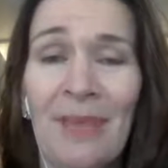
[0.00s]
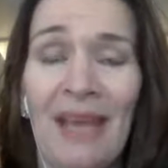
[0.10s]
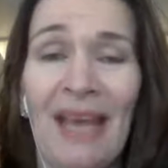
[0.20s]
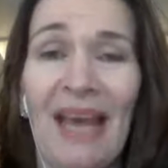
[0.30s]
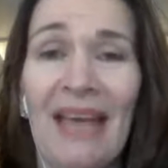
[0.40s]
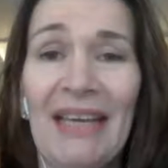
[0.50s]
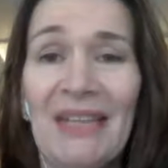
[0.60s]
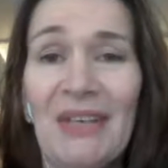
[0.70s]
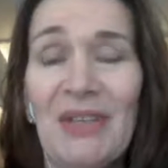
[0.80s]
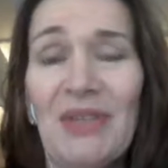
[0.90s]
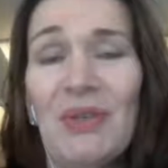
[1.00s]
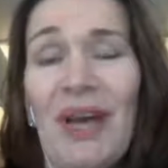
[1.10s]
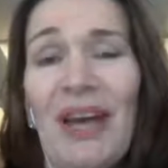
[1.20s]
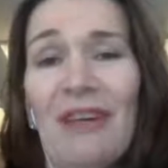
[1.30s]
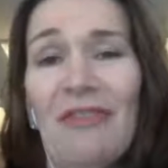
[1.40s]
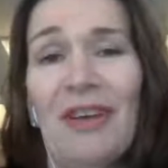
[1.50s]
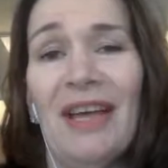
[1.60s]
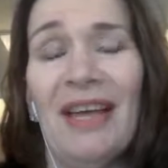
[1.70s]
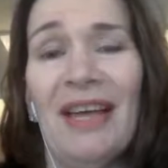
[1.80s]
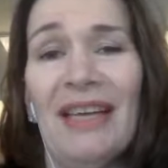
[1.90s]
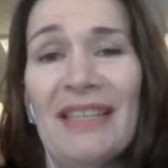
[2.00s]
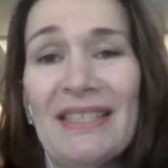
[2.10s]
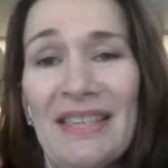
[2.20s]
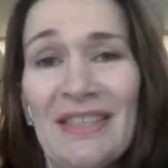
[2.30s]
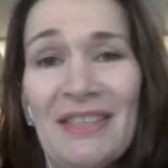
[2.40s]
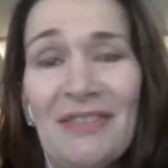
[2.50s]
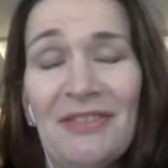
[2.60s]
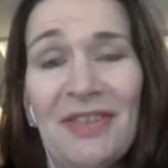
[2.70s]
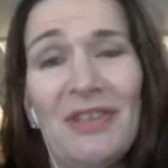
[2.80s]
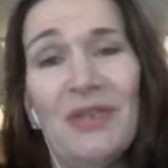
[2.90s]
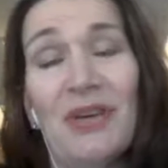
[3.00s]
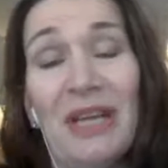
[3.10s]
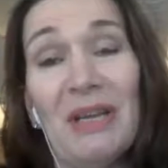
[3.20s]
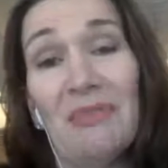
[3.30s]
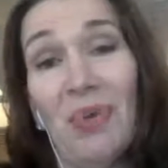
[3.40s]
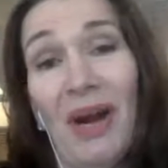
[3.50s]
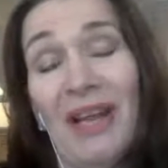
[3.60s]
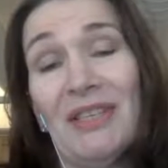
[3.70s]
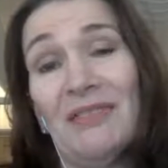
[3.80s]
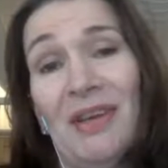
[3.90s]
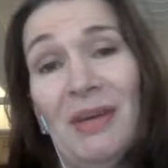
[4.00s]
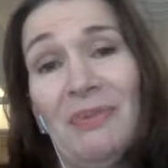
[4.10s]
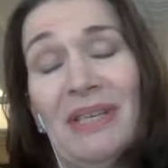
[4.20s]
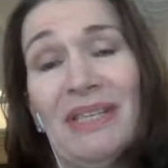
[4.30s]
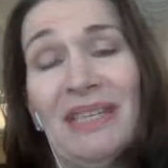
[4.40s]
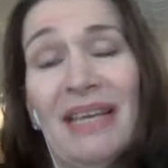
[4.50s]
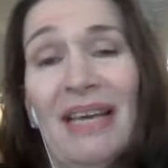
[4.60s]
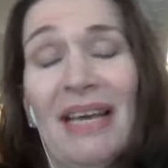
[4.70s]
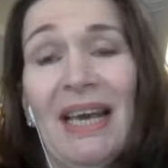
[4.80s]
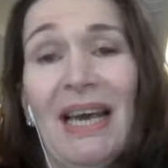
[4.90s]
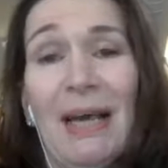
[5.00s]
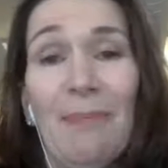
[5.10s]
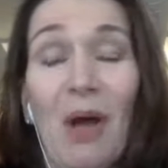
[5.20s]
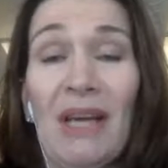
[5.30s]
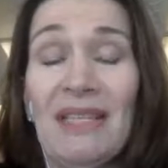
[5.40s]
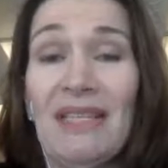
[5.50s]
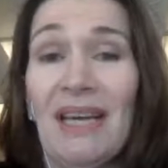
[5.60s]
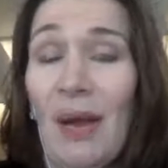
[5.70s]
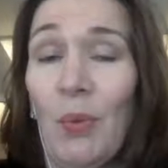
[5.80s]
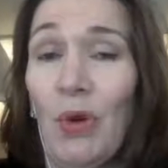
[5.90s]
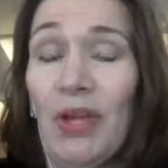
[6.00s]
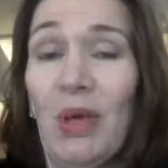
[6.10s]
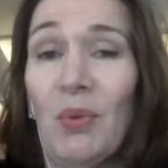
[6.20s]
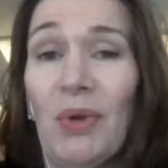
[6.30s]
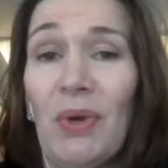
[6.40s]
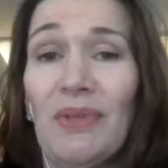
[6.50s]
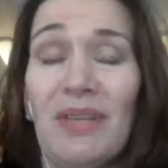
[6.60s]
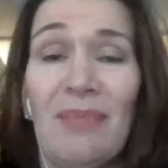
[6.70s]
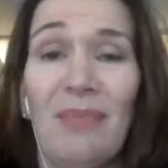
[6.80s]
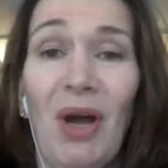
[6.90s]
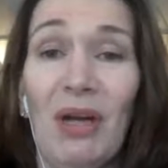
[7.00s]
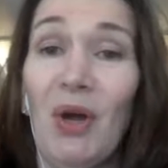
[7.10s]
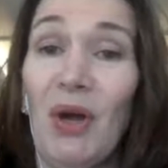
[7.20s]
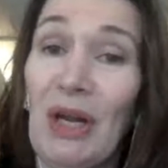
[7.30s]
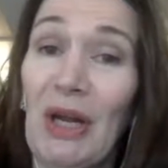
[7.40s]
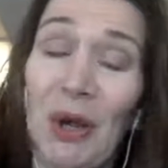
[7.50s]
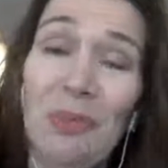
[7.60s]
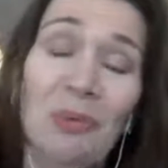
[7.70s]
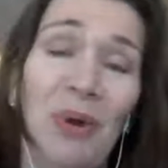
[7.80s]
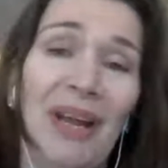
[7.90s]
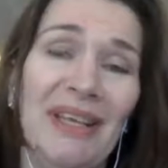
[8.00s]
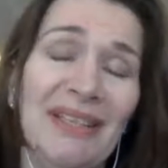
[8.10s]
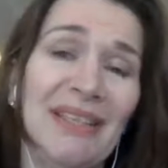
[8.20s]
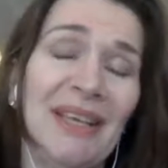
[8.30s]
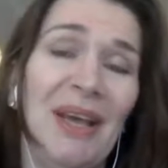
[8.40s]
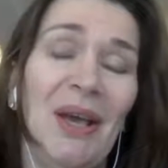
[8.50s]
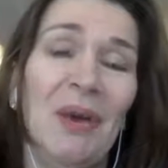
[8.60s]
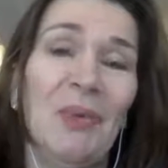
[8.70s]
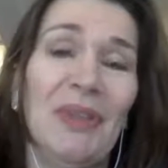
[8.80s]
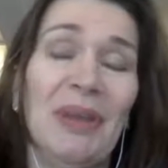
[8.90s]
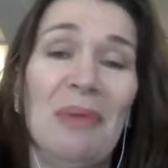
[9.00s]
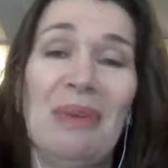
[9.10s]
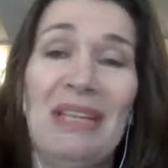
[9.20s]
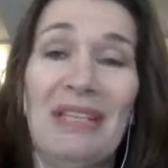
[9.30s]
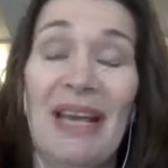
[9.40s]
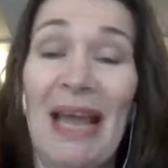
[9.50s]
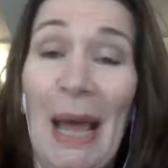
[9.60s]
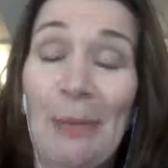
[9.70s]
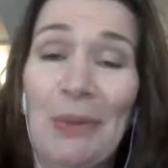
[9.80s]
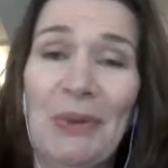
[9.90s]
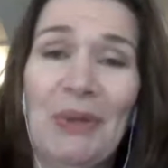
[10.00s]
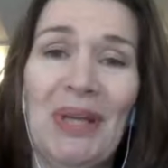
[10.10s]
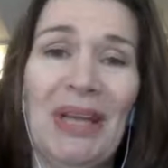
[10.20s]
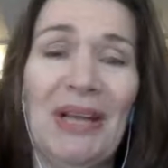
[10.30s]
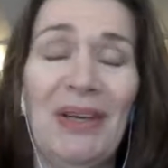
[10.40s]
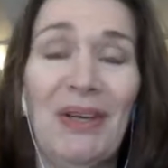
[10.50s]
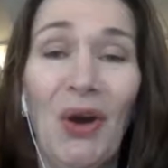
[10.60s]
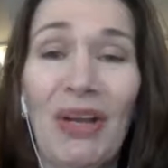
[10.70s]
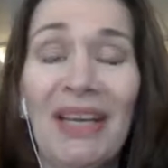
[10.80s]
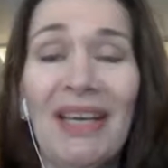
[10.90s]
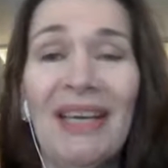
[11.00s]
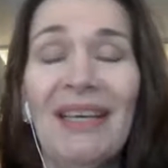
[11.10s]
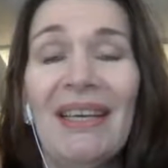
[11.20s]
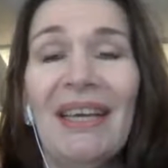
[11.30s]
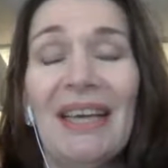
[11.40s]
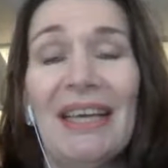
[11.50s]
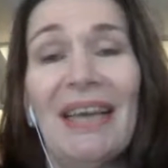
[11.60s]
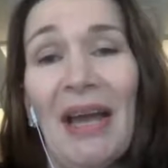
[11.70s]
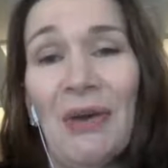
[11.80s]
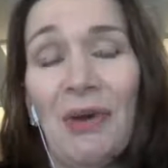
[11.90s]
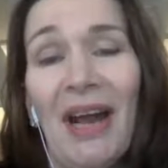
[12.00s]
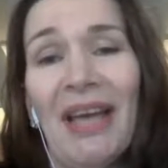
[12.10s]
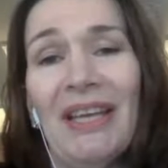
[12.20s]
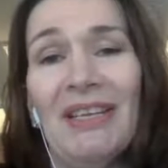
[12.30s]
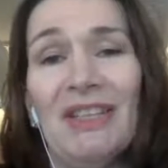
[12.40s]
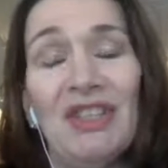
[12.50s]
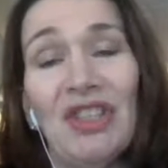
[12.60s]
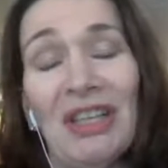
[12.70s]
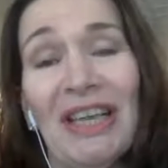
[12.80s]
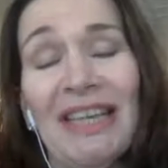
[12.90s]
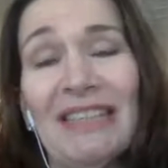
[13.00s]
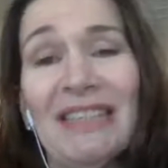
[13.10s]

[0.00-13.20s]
And yes, I do have an extensive history in brand development. I started out working with some iconic global brands, with companies like Apple and Nokia, Gatorade, Gillette.